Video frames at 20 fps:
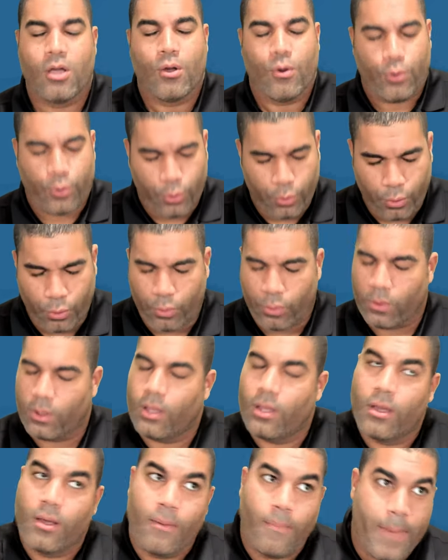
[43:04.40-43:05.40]

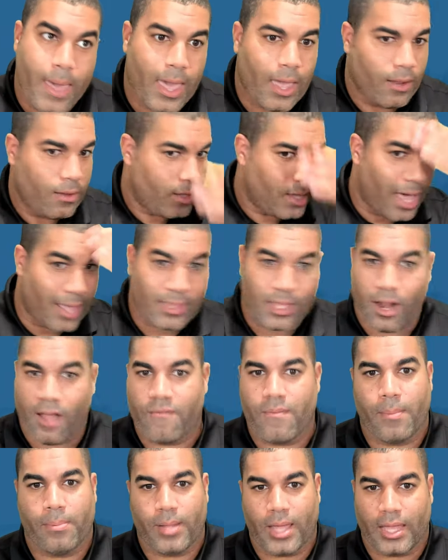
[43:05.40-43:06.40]
Whew, man, got that off
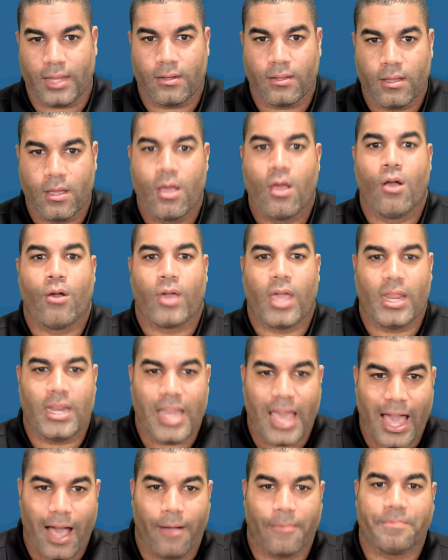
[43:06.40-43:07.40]
my plate. Okay,
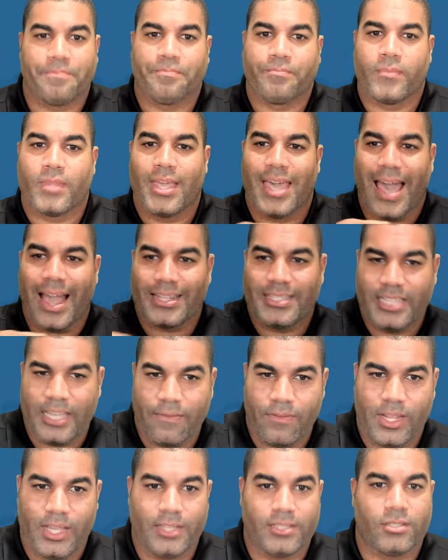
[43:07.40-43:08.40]
now
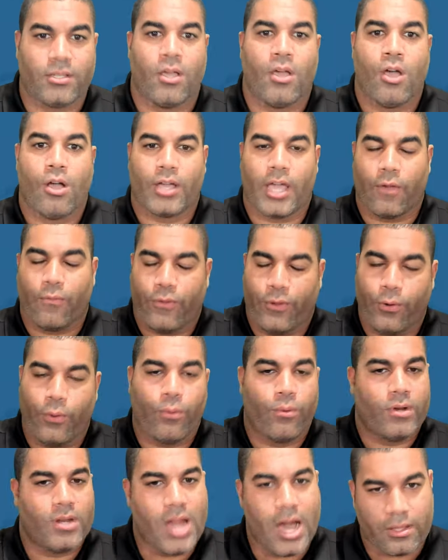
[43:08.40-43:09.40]
activities. Okay, whew,
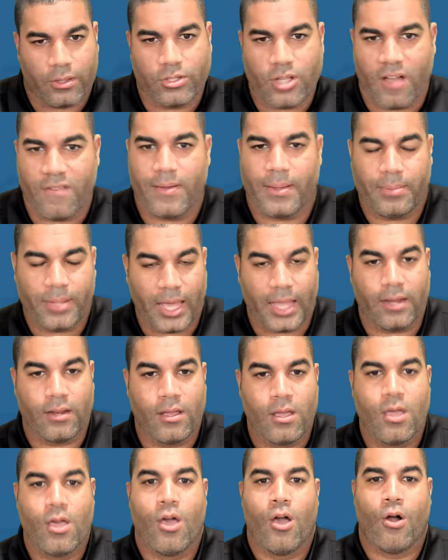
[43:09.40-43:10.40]
knock those off my plate.
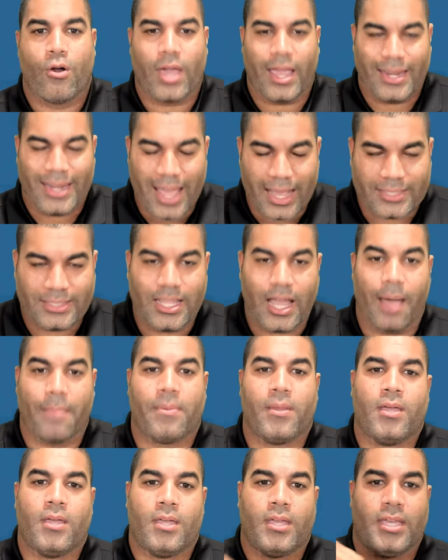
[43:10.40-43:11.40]
Okay, next up
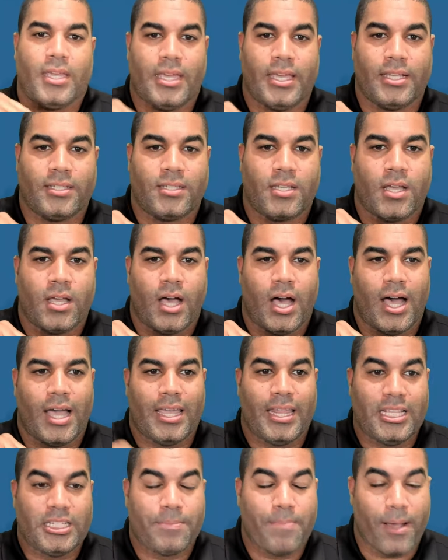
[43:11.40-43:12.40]
is
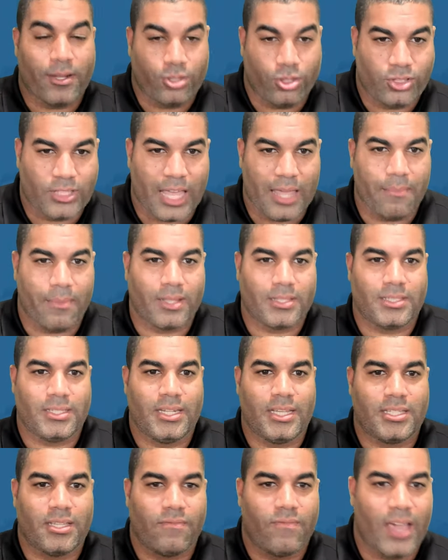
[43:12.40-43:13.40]
any special statements,
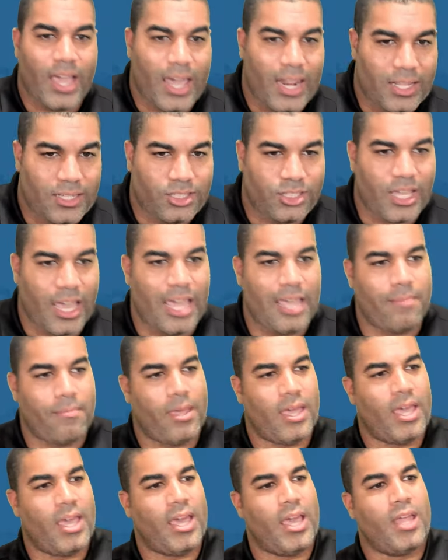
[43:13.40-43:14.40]
disadvantage
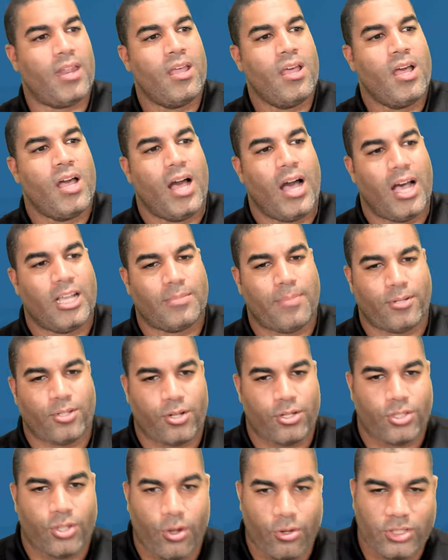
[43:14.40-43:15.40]
statement, special
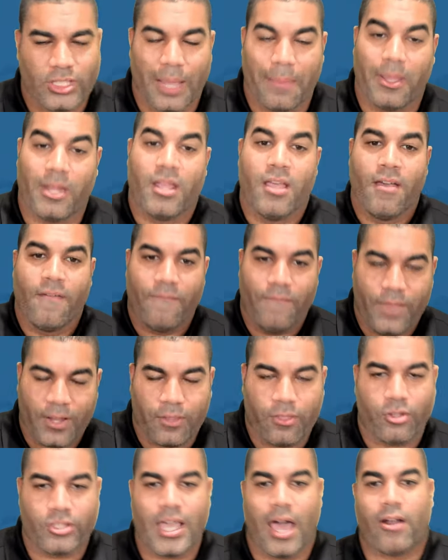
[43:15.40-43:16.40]
concern statement, figure
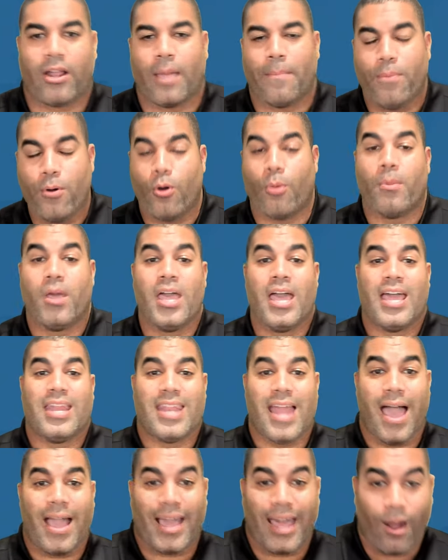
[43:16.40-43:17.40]
those out. Okay, boom.
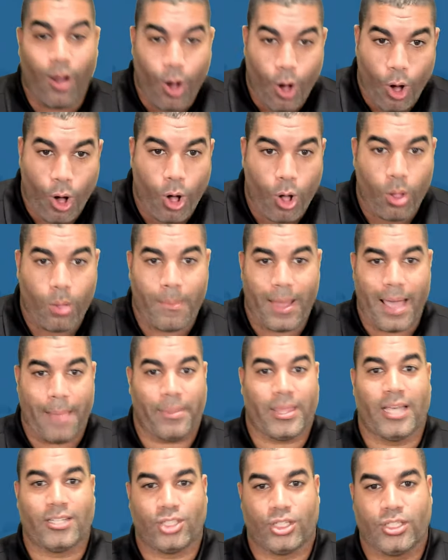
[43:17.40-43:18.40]
Now I got all my
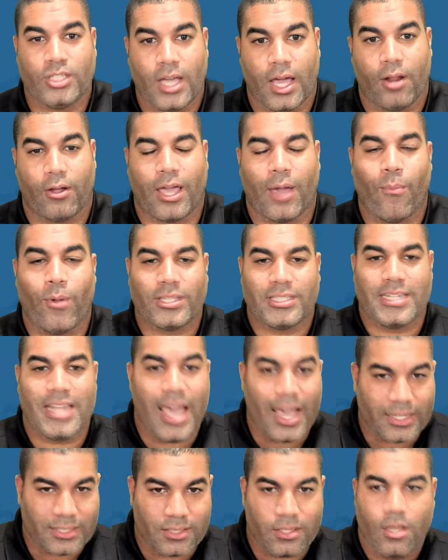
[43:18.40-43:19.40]
application done. Okay, what's
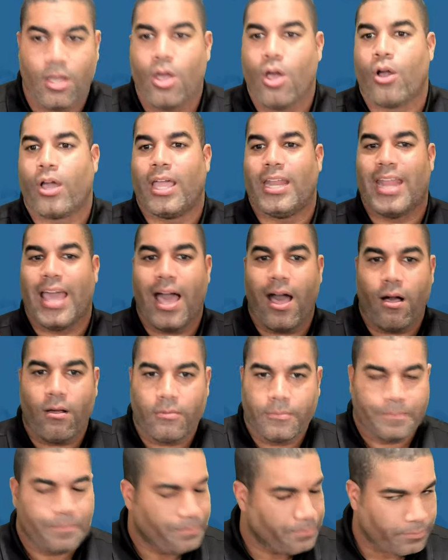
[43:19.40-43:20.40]
next? Okay, now
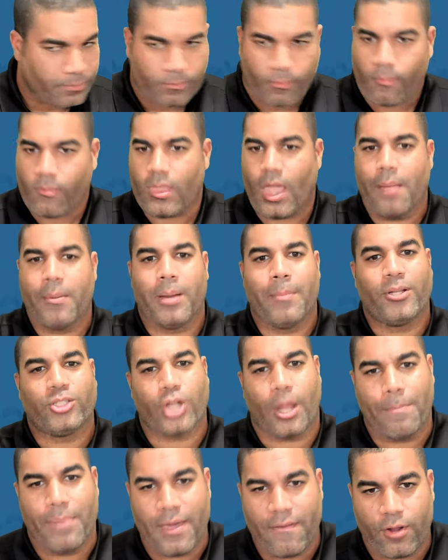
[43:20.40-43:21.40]
I'm gonna make sure I
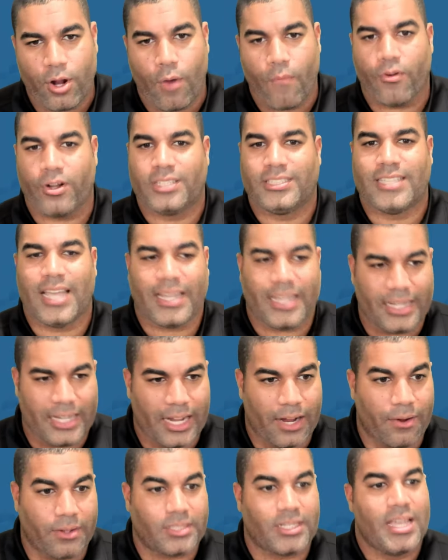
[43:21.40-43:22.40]
pivot over to
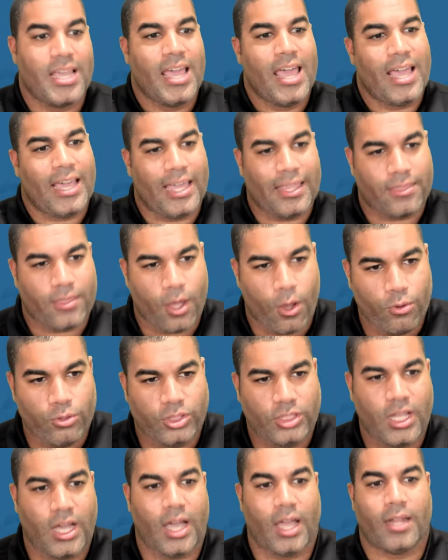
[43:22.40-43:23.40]
secondaries and get those
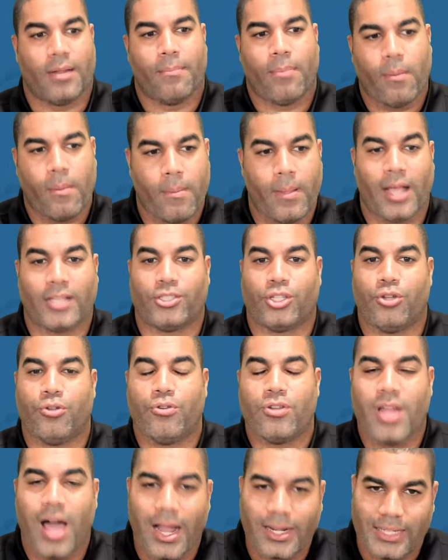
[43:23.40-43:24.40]
done, blah, blah, blah. So you
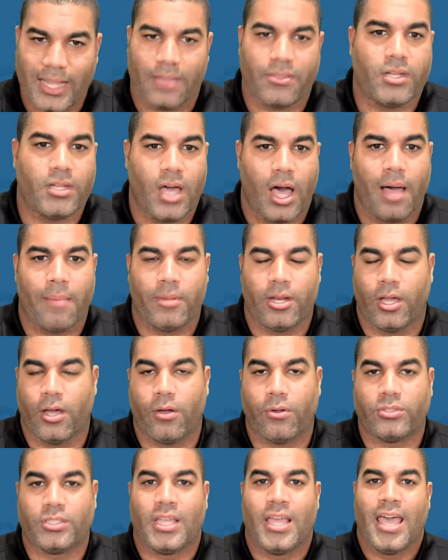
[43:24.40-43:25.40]
knock down the
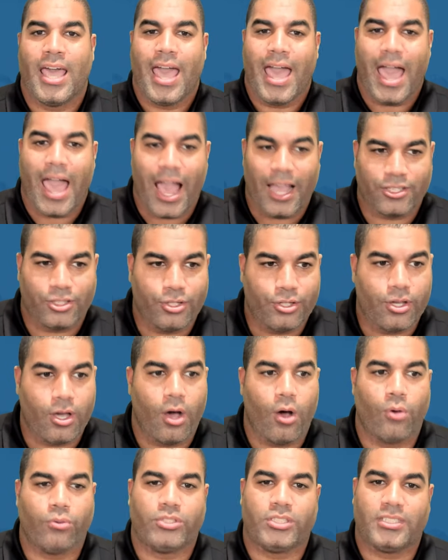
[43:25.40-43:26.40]
dominoes as you
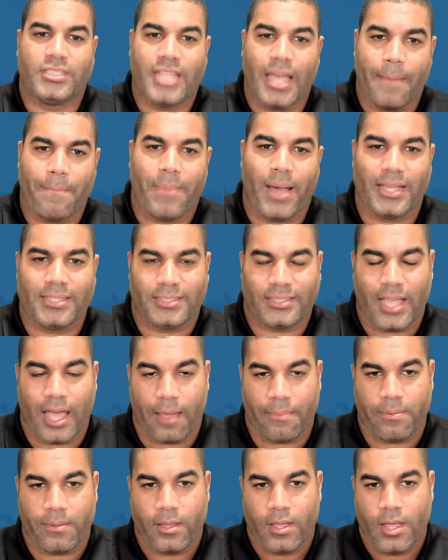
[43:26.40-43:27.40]
go step by step.
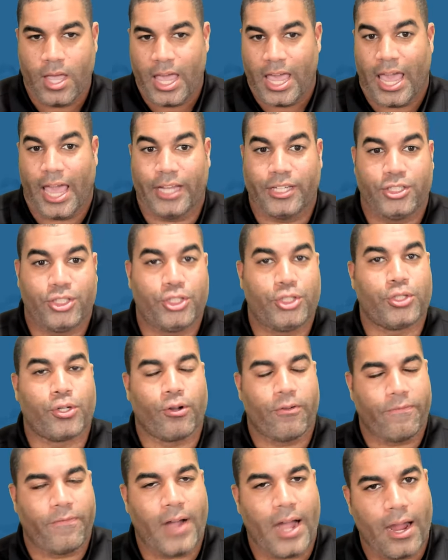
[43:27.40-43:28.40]
A
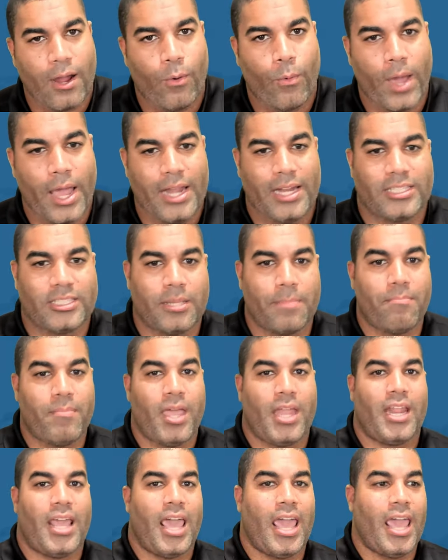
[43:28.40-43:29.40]
surefire way to
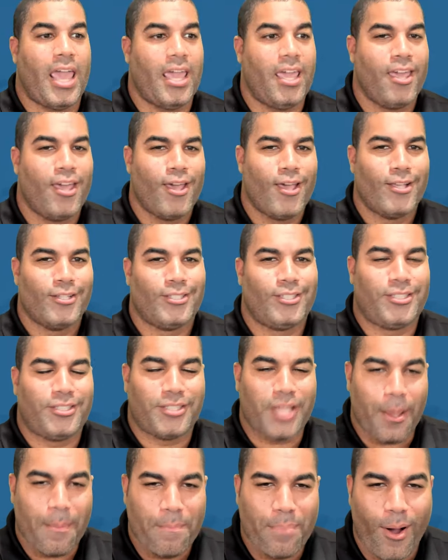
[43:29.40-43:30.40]
submit a
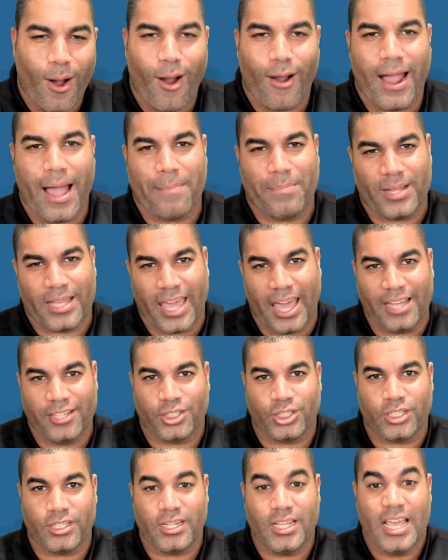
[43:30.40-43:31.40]
subpar
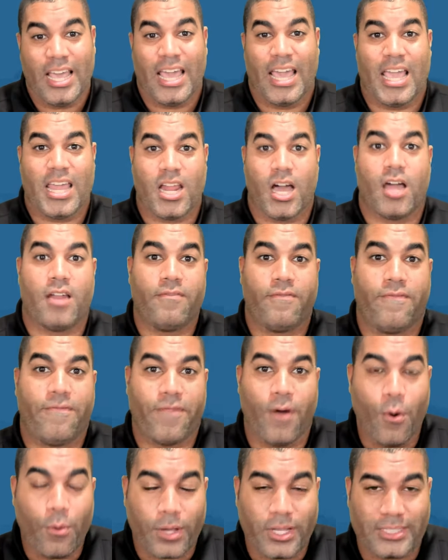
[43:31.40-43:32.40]
application, an
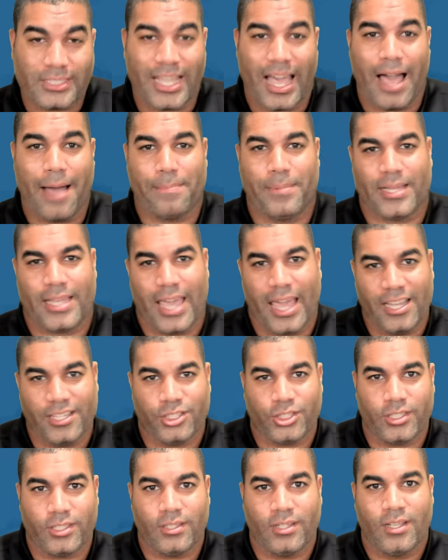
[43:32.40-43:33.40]
unfocused
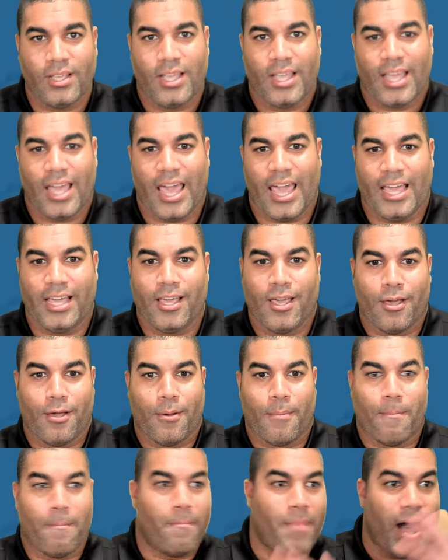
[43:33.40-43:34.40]
application, a
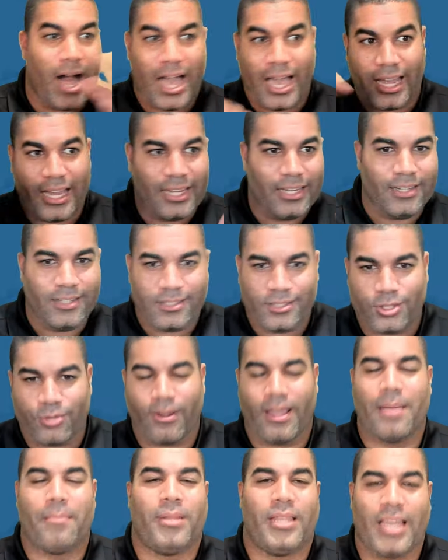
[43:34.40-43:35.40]
mind
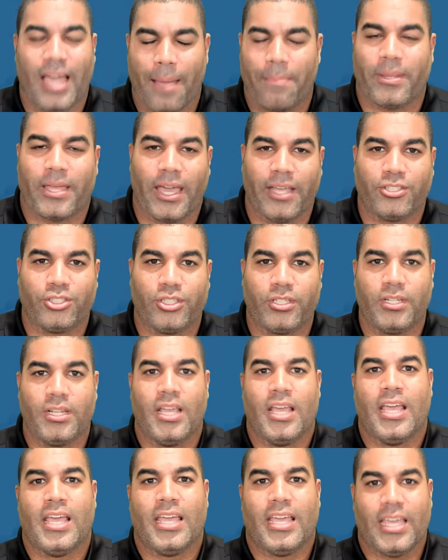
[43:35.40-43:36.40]
scrambling application
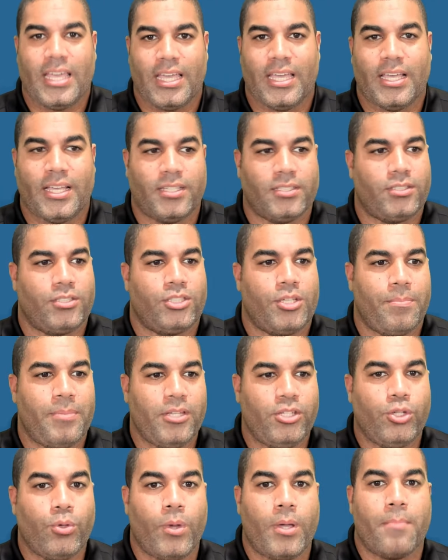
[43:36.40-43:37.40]
is to be
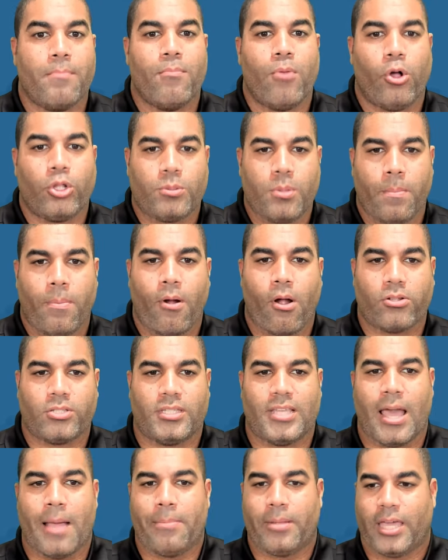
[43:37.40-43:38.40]
doing multiple parts of the
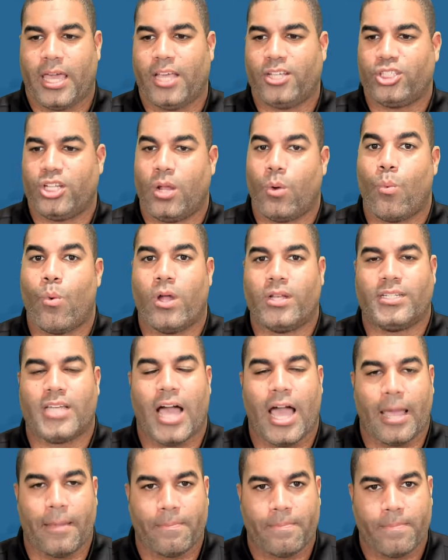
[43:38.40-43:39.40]
application at one time.